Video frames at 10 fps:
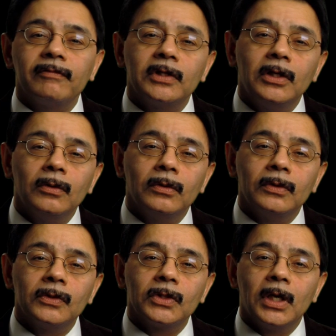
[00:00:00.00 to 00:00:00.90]

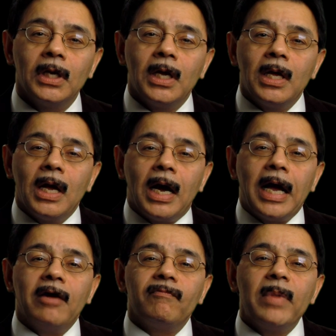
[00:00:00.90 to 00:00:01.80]
afternoons.
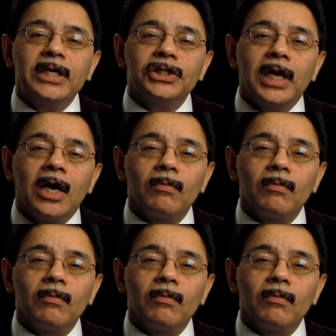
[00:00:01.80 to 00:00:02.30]
I have measured